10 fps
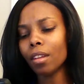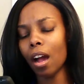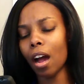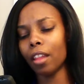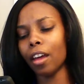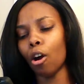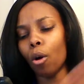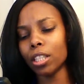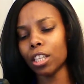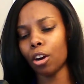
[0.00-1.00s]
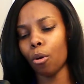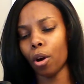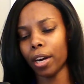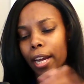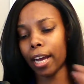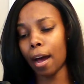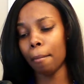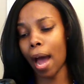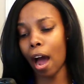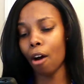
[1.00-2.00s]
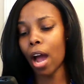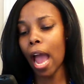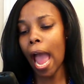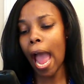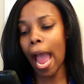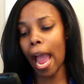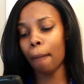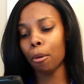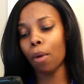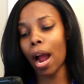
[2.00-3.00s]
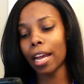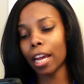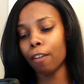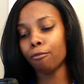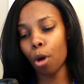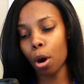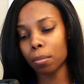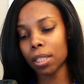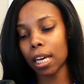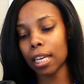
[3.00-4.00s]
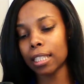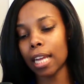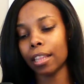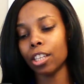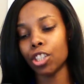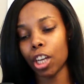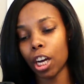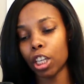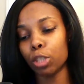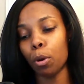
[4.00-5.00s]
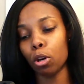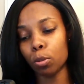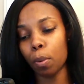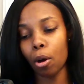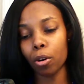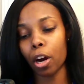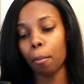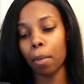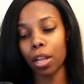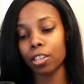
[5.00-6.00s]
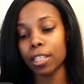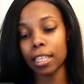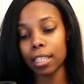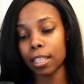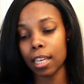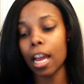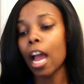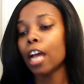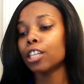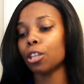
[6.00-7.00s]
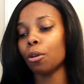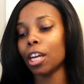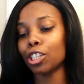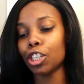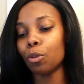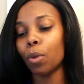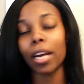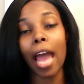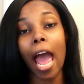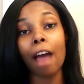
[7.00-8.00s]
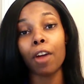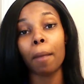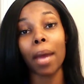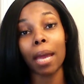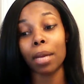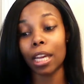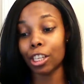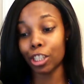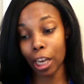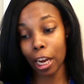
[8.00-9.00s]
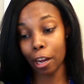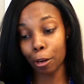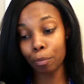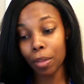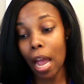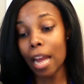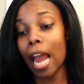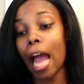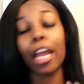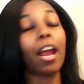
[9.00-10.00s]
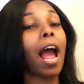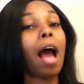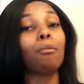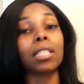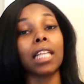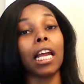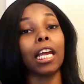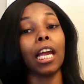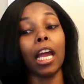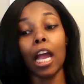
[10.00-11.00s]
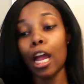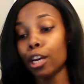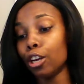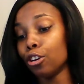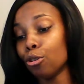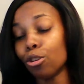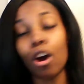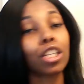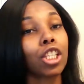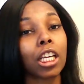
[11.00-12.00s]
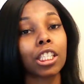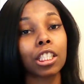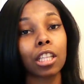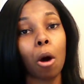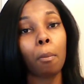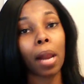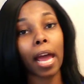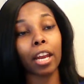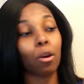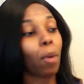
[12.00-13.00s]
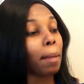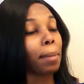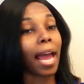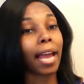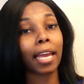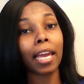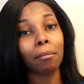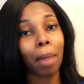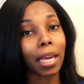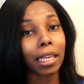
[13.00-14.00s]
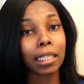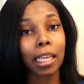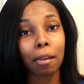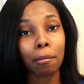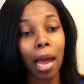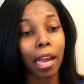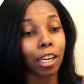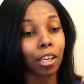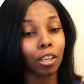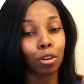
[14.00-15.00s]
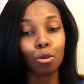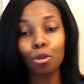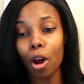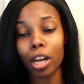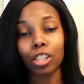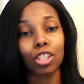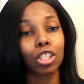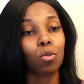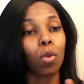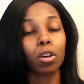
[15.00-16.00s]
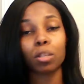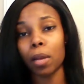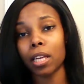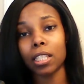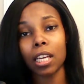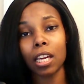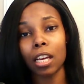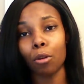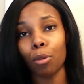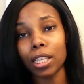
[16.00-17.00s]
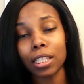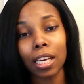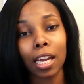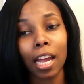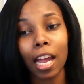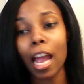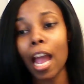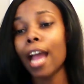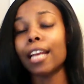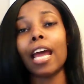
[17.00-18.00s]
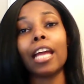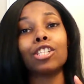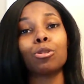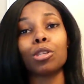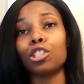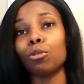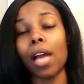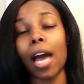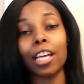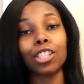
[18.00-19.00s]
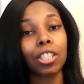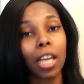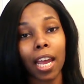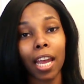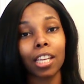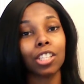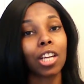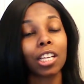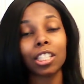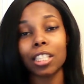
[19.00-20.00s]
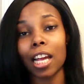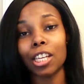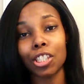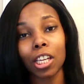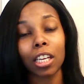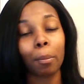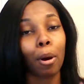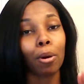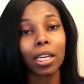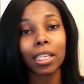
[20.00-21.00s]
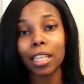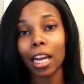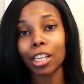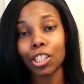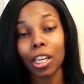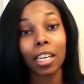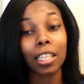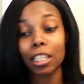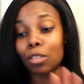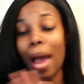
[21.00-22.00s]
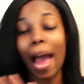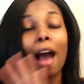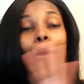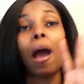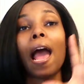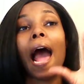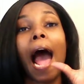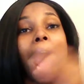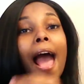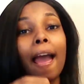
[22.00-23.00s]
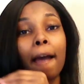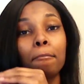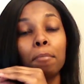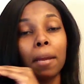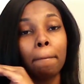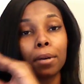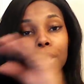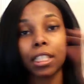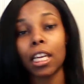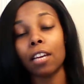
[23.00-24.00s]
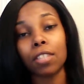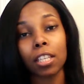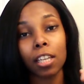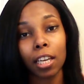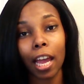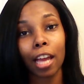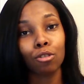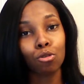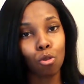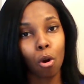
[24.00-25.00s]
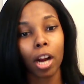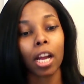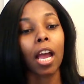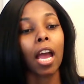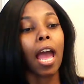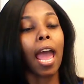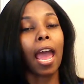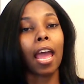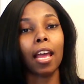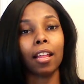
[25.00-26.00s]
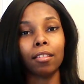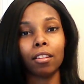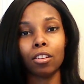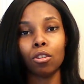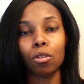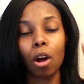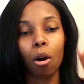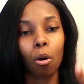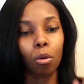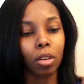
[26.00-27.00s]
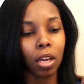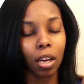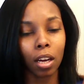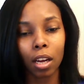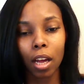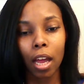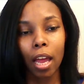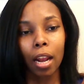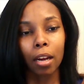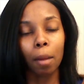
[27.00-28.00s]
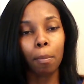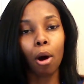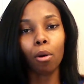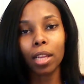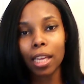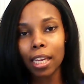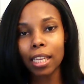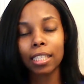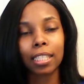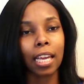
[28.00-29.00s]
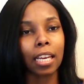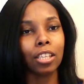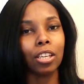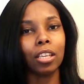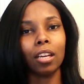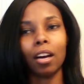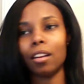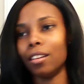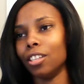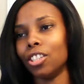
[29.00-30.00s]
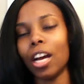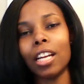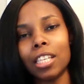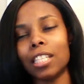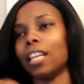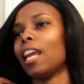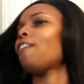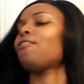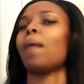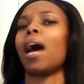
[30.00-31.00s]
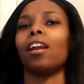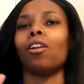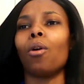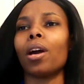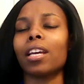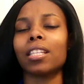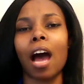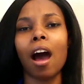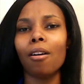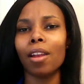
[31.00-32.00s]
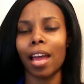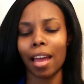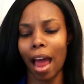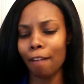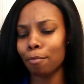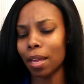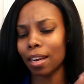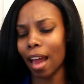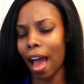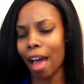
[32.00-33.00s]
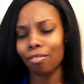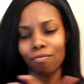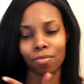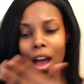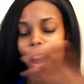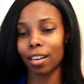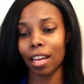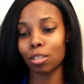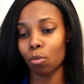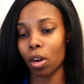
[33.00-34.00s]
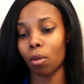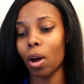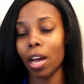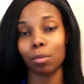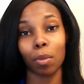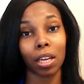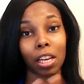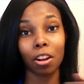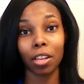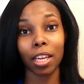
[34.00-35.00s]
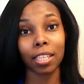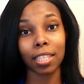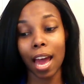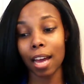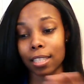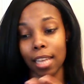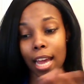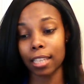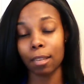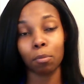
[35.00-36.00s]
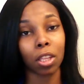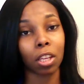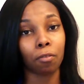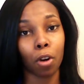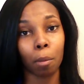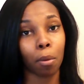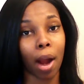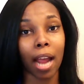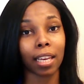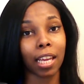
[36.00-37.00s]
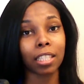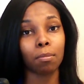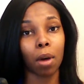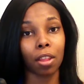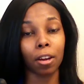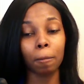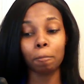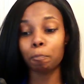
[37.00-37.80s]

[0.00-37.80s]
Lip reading: They go into the court, they come out, and Mariah informs us that the judge postponed her mother's sentencing so that she wouldn't have her baby in jail. Now, here I was thinking the New York judges don't play. The way Black Ink make it seem like New York is just the worst place to get arrested in. They treat you like shit. The judges ain't shit. The police ain't shit. This is how I have been perceived to look at New York. And, you know, the police and the judges and everybody, lawyers, all that. I thought that's what it was, but clearly it's not, because they had sympathy for Mariah Lynn's mother.